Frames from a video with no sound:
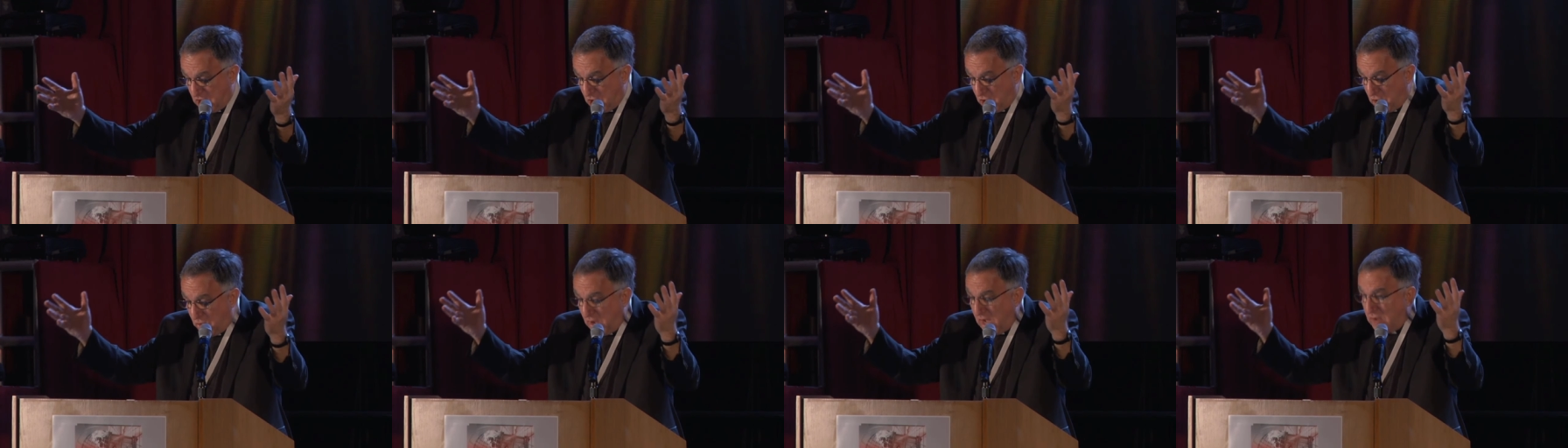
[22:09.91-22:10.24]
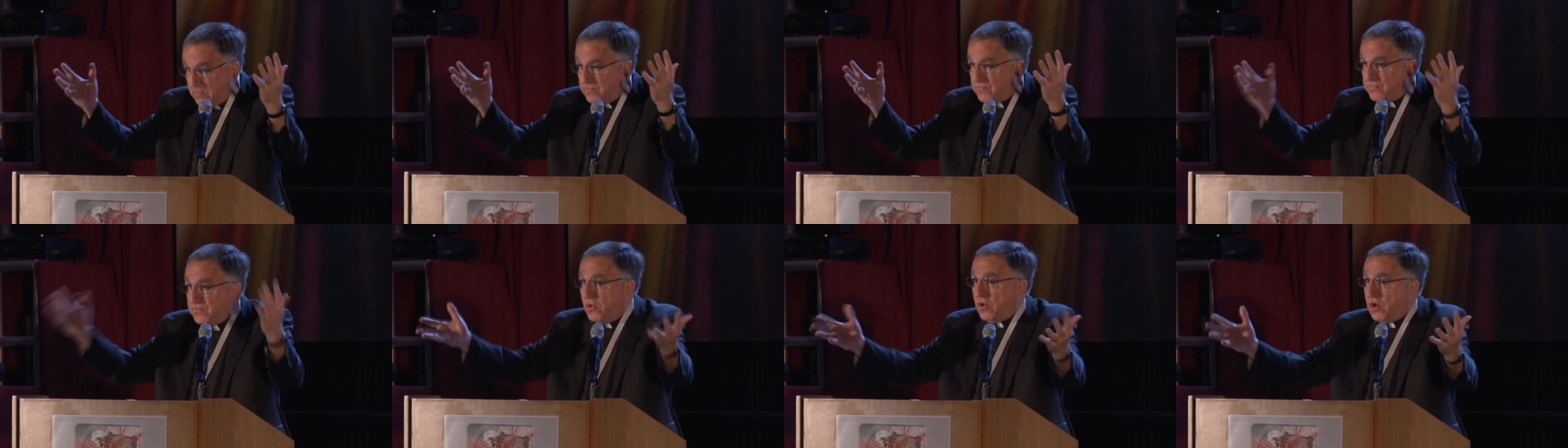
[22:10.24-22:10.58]
who are
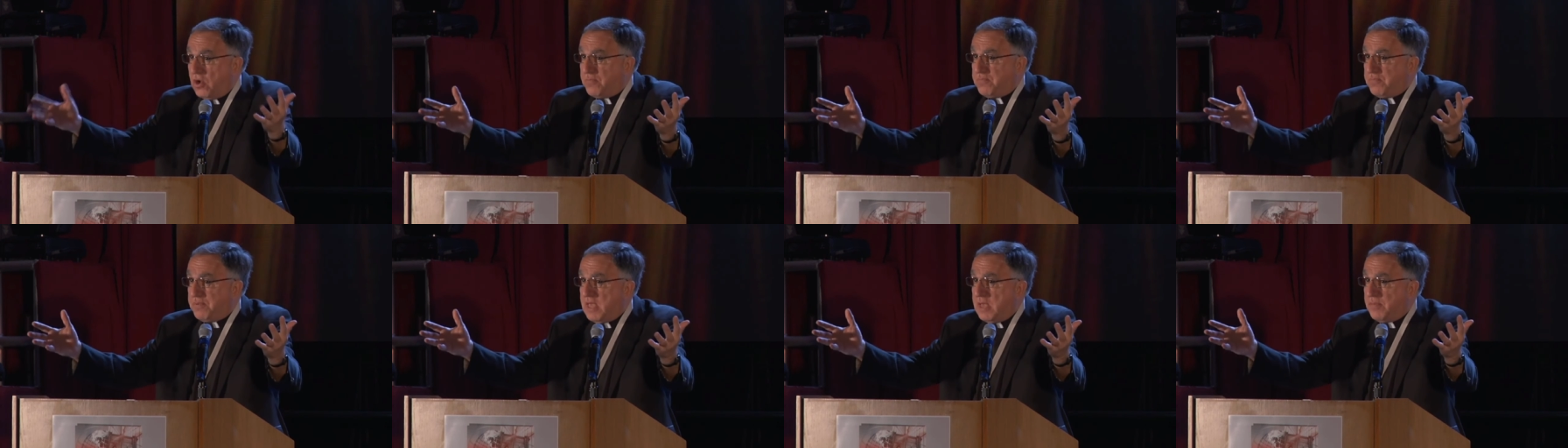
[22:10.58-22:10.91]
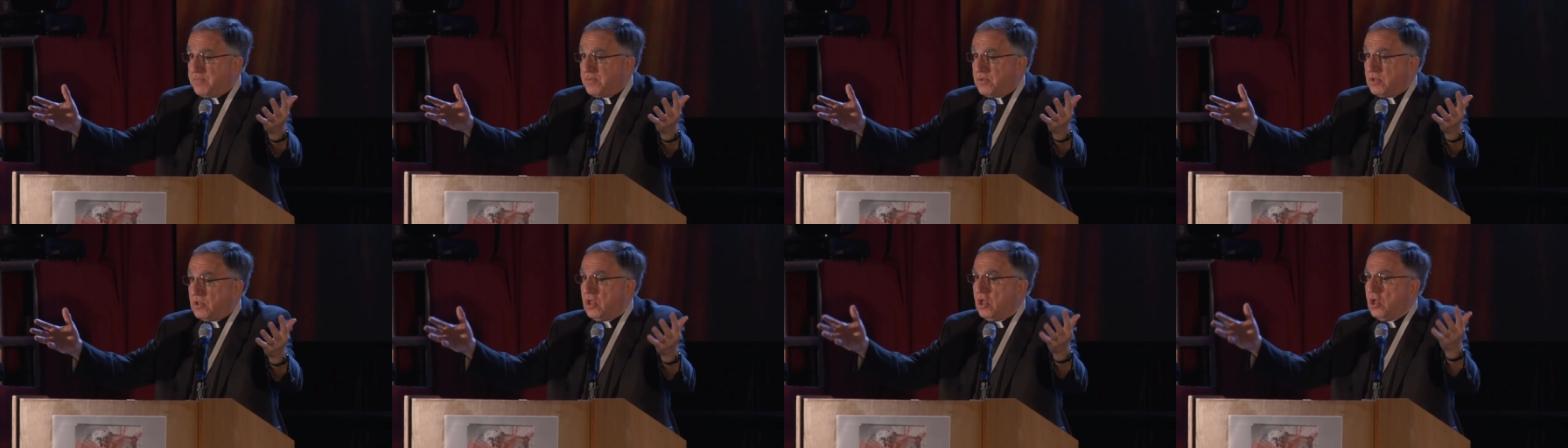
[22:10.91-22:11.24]
for
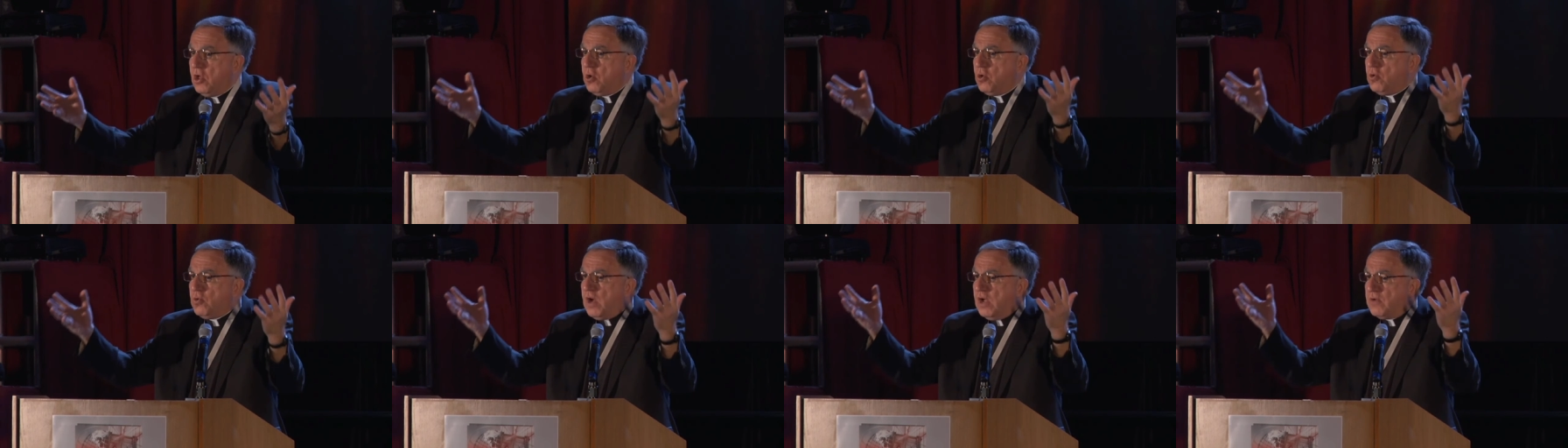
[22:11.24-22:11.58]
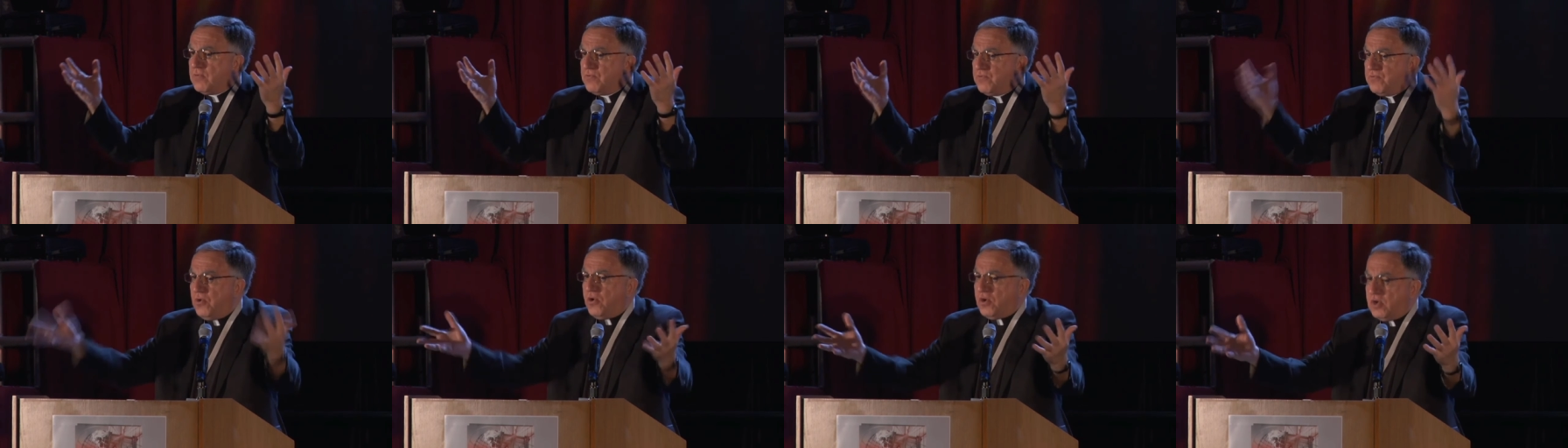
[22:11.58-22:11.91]
people, who are
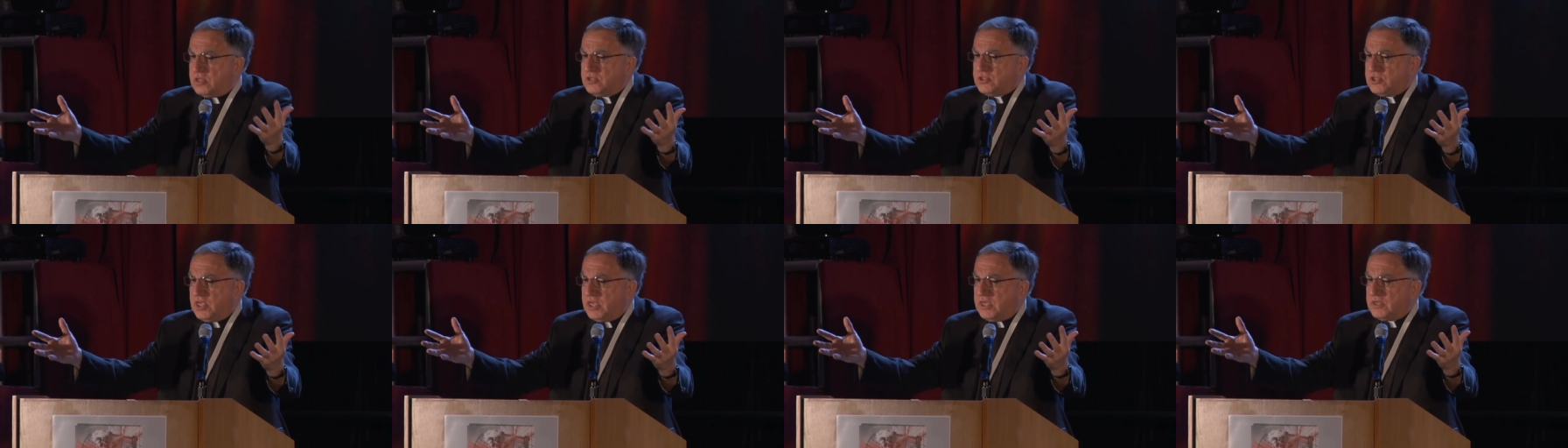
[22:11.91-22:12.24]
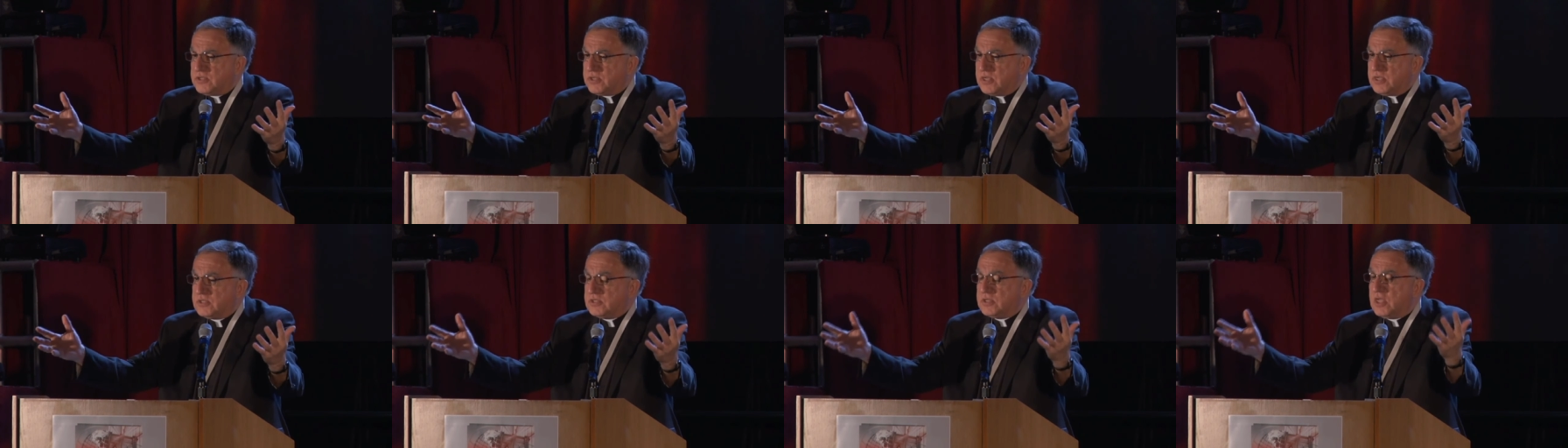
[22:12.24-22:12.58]
for
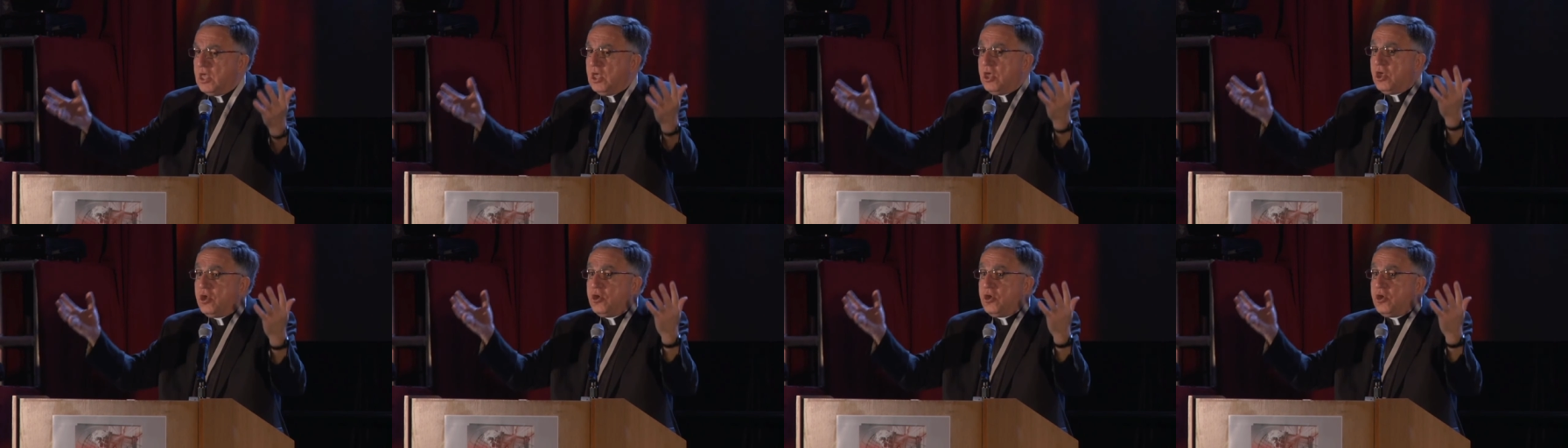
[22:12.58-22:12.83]
Jesus,